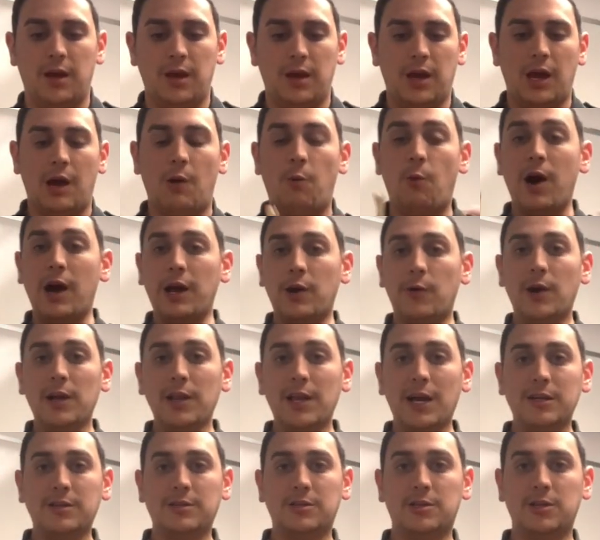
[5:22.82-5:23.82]
And why do I
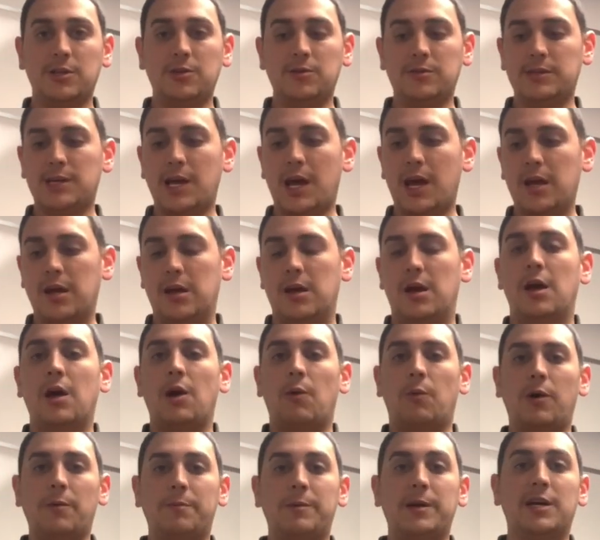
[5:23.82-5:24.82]
like to use that?
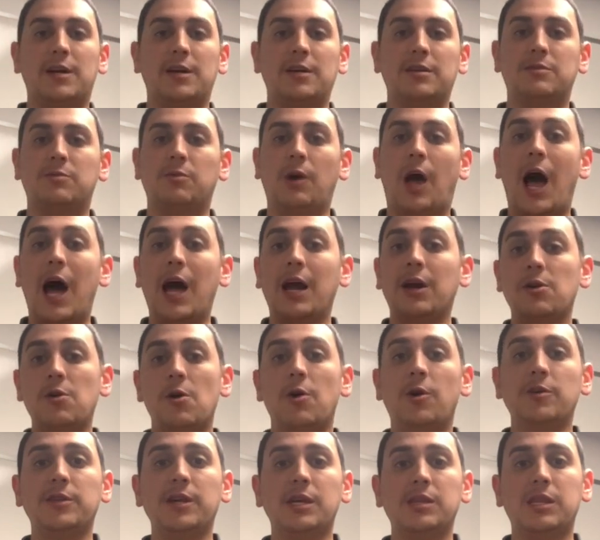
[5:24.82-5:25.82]
Well, because I
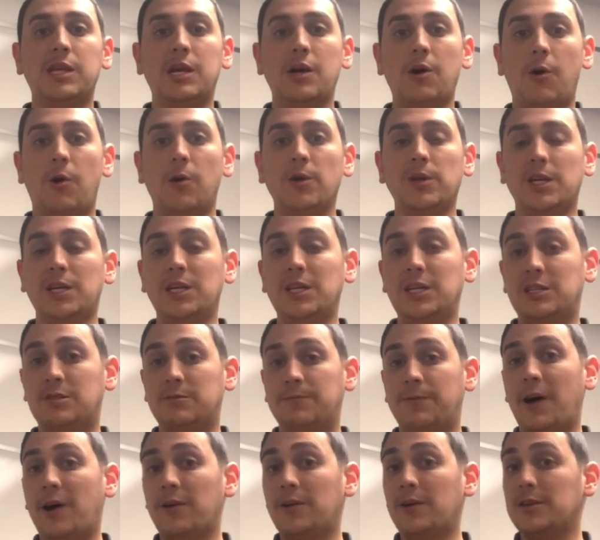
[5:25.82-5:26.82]
know that the ulna is
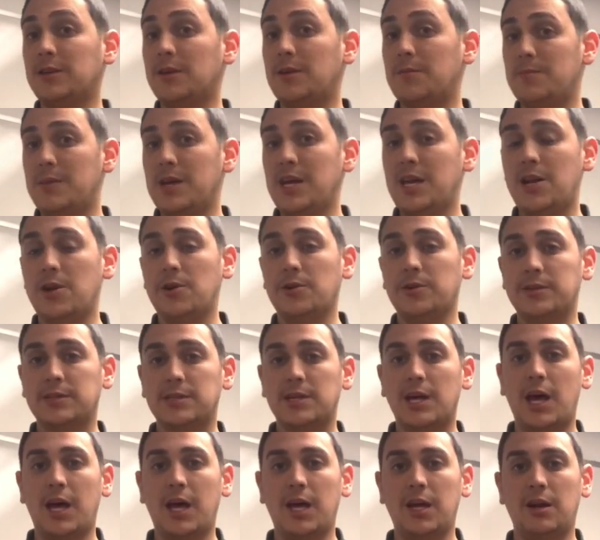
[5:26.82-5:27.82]
found on the medial
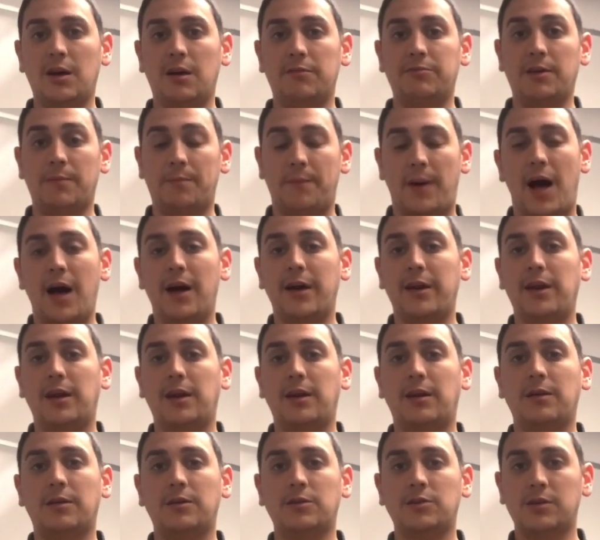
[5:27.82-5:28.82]
side of the body.
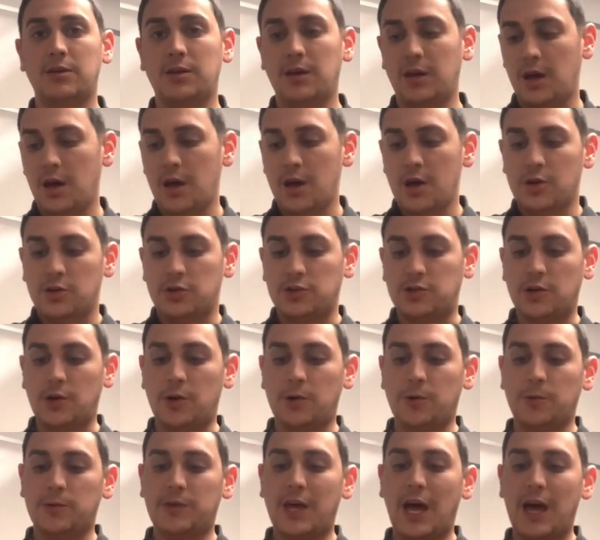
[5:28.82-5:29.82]

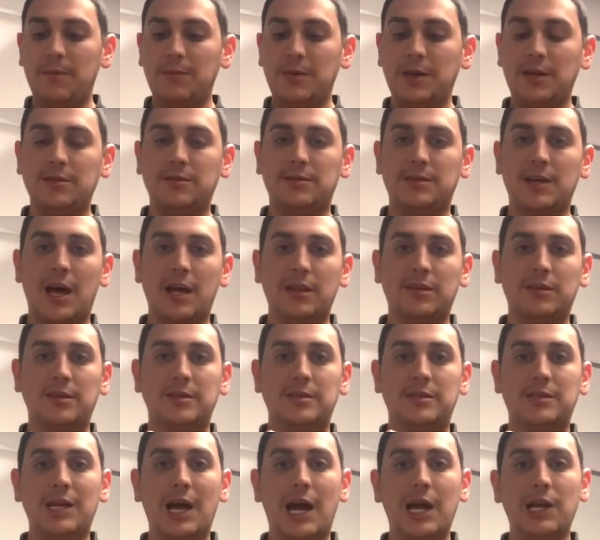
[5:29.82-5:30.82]
So that means that the
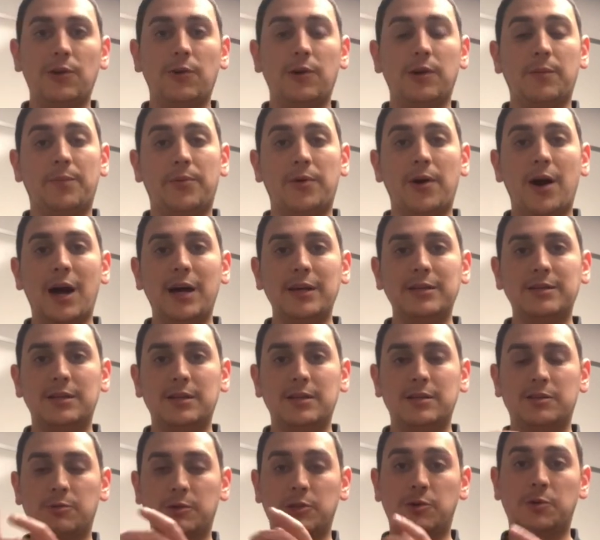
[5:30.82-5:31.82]
styloid
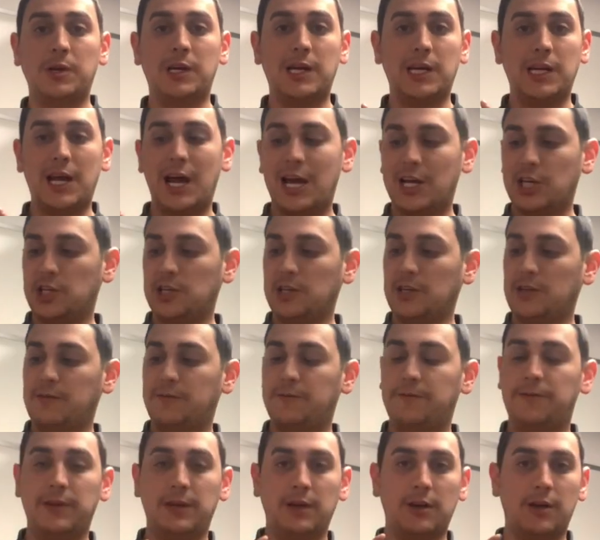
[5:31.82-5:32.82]
process, which we can actually
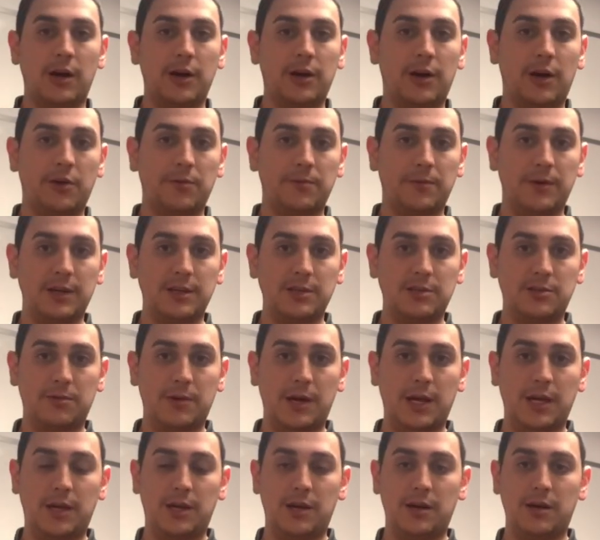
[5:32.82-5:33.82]
feel on our wrist
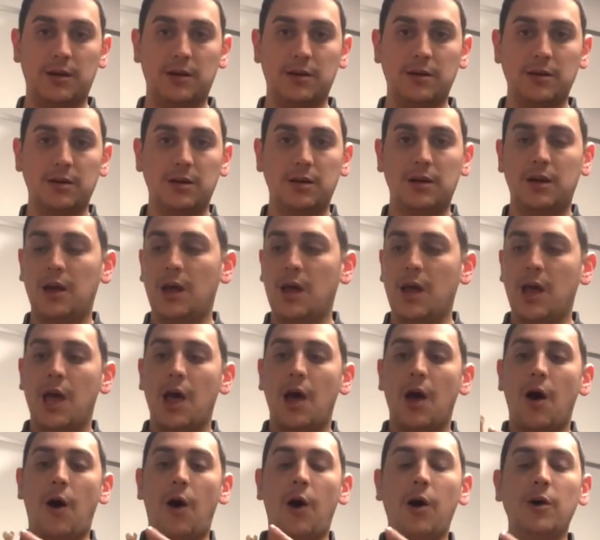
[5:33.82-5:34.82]
right here,
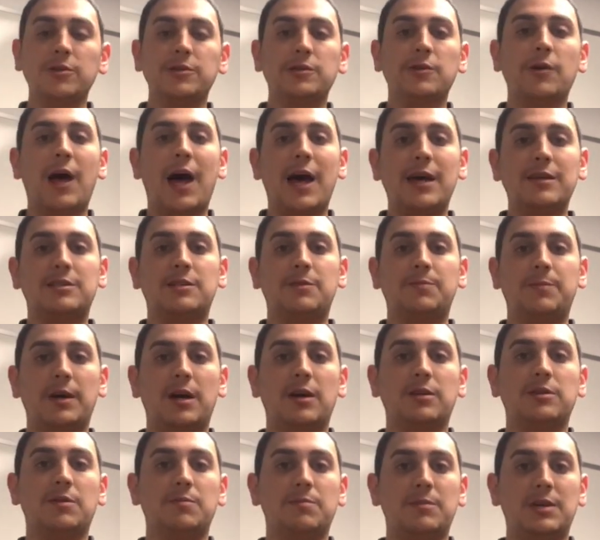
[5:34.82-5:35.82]
also has to be
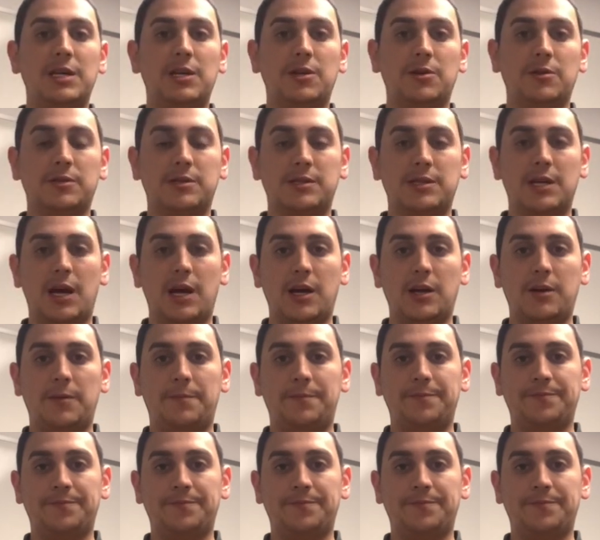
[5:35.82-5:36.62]
on the medial side.